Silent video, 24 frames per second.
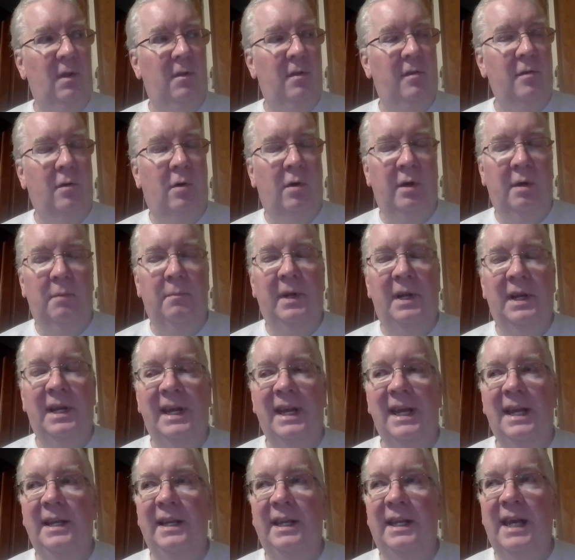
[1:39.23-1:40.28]
saw him at a
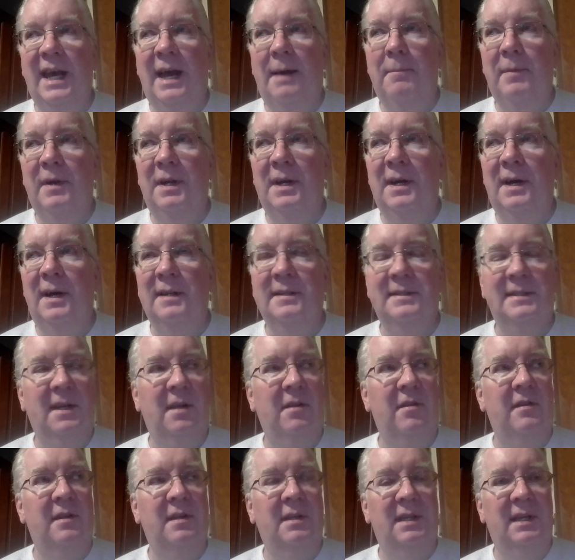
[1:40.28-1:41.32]
handicapping
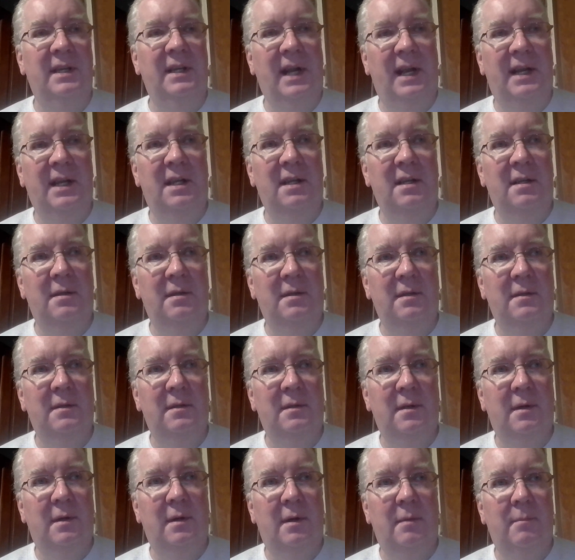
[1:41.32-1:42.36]
contest in Connecticut
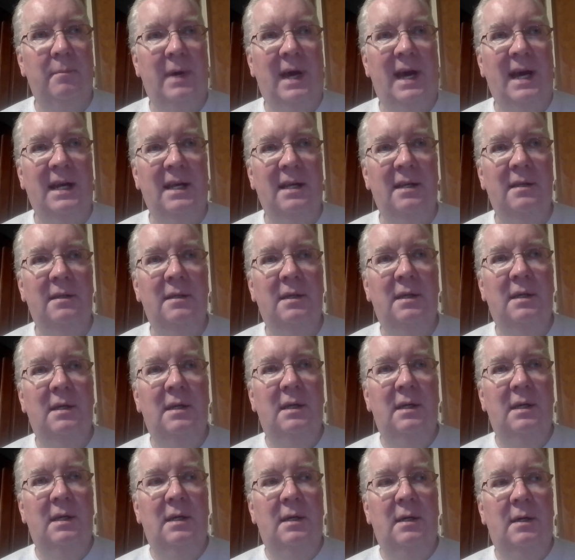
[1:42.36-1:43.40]
back
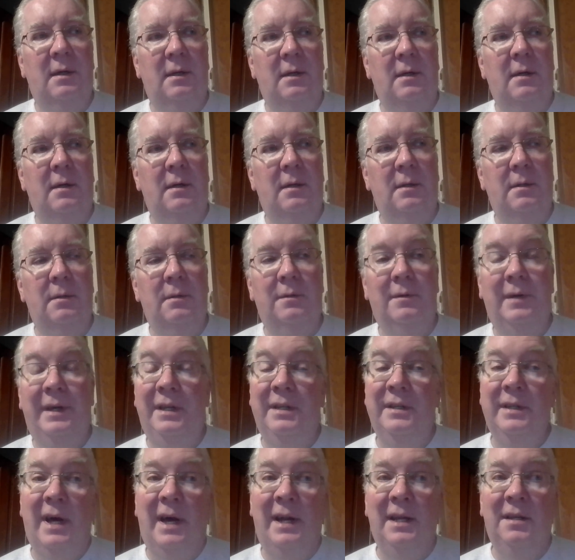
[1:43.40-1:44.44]

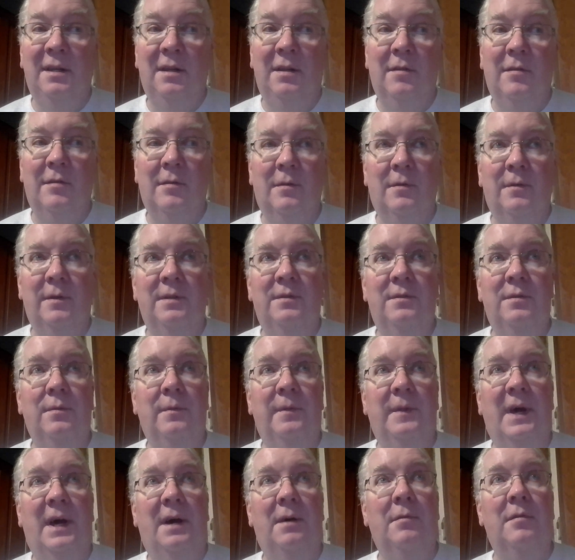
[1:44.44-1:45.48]
late 90s, early
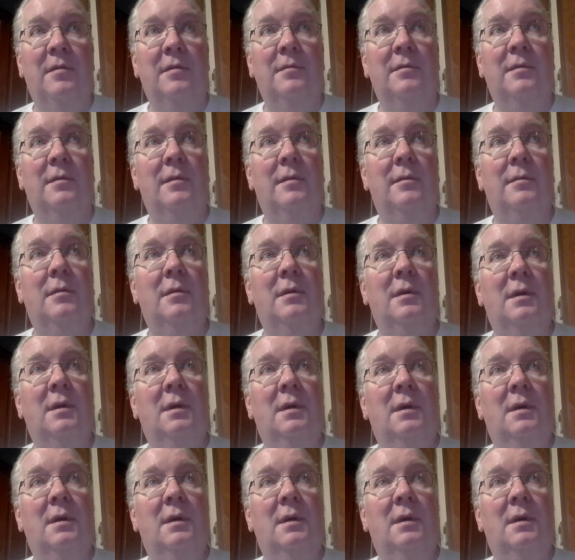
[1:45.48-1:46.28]
2000s.